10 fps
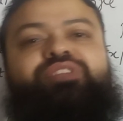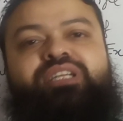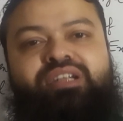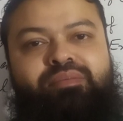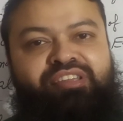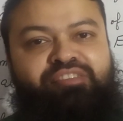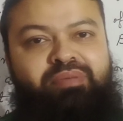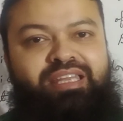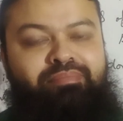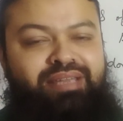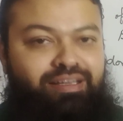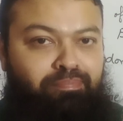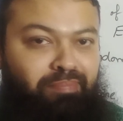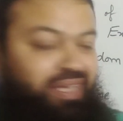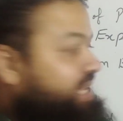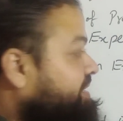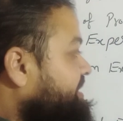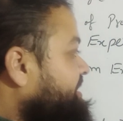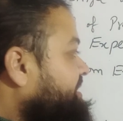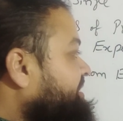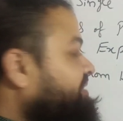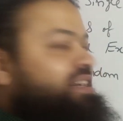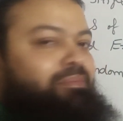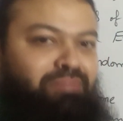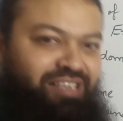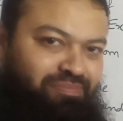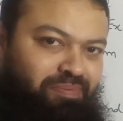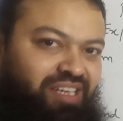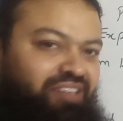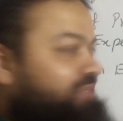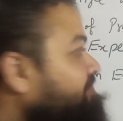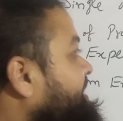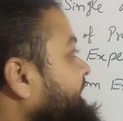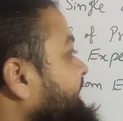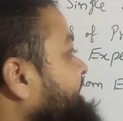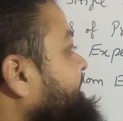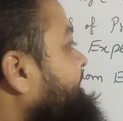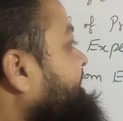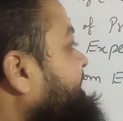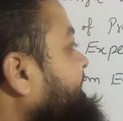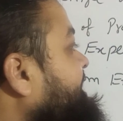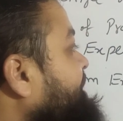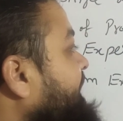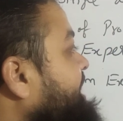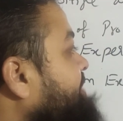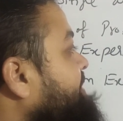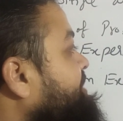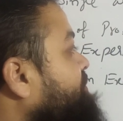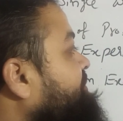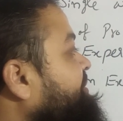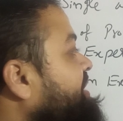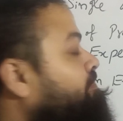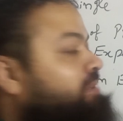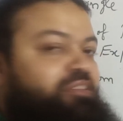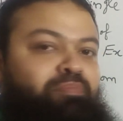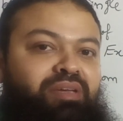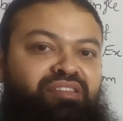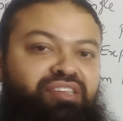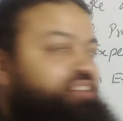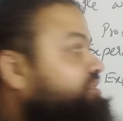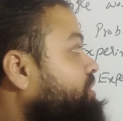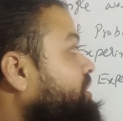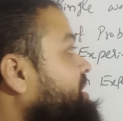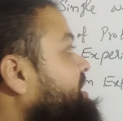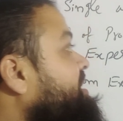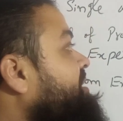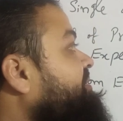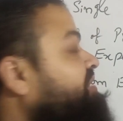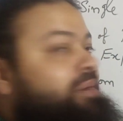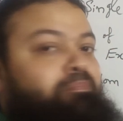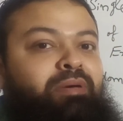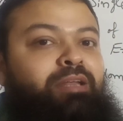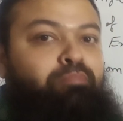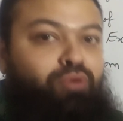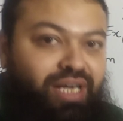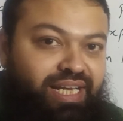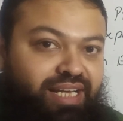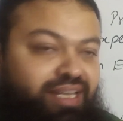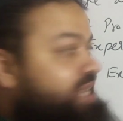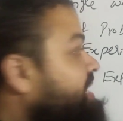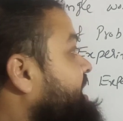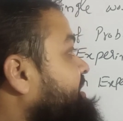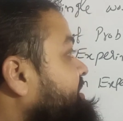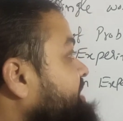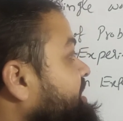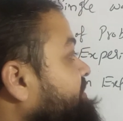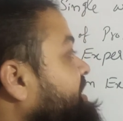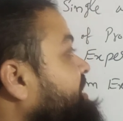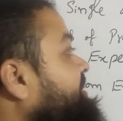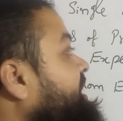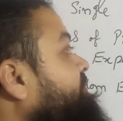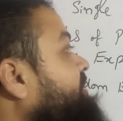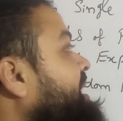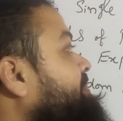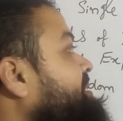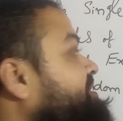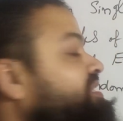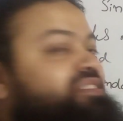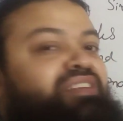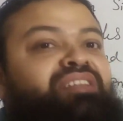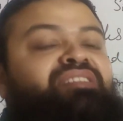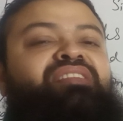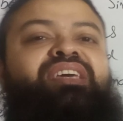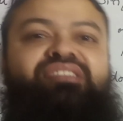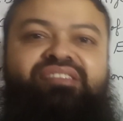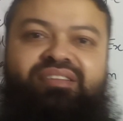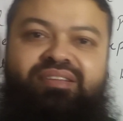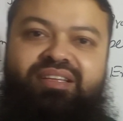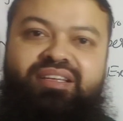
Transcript: of the random experiment make sample space, and each element of the sample space is called sample point. And the third one is, if I am interested in 6,